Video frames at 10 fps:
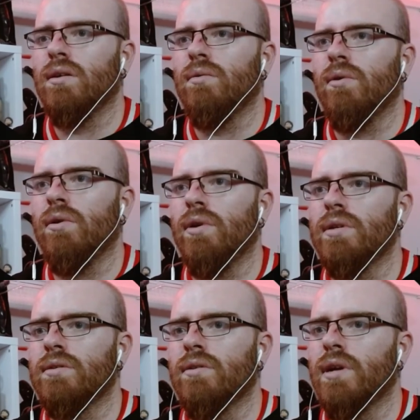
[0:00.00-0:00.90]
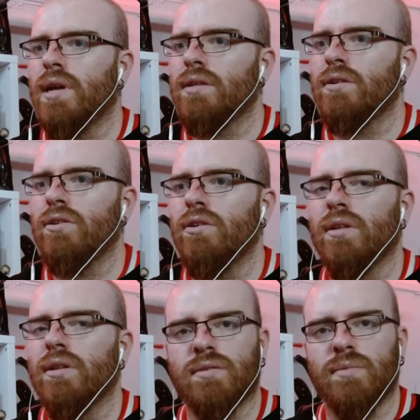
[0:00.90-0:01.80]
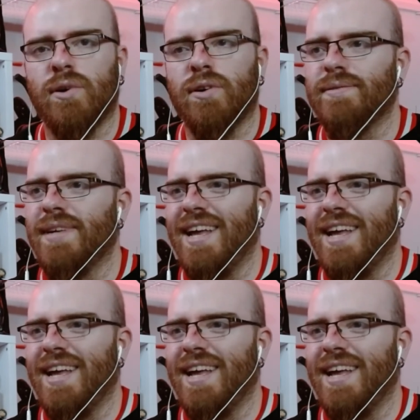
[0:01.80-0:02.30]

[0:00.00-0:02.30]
No worries, you're gonna get your noodles tomorrow.